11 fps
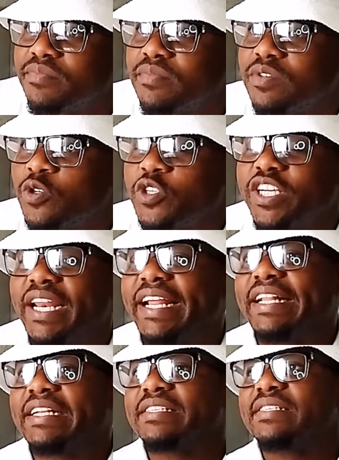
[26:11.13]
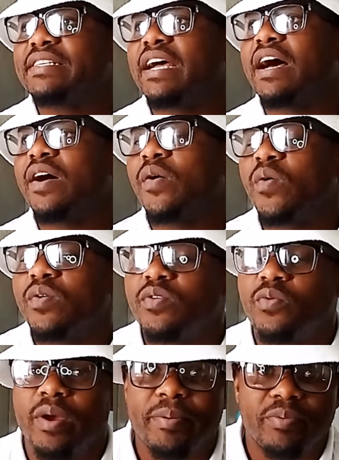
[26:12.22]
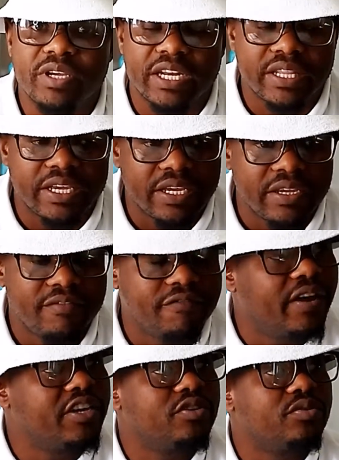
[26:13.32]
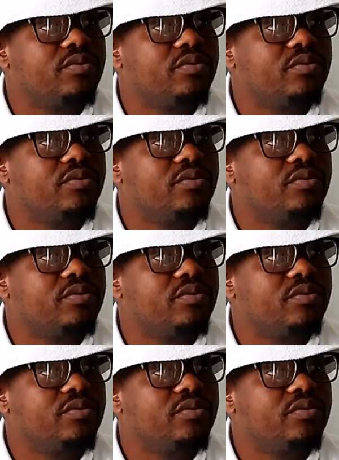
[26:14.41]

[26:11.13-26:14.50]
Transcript: social handles. Where people can they find you?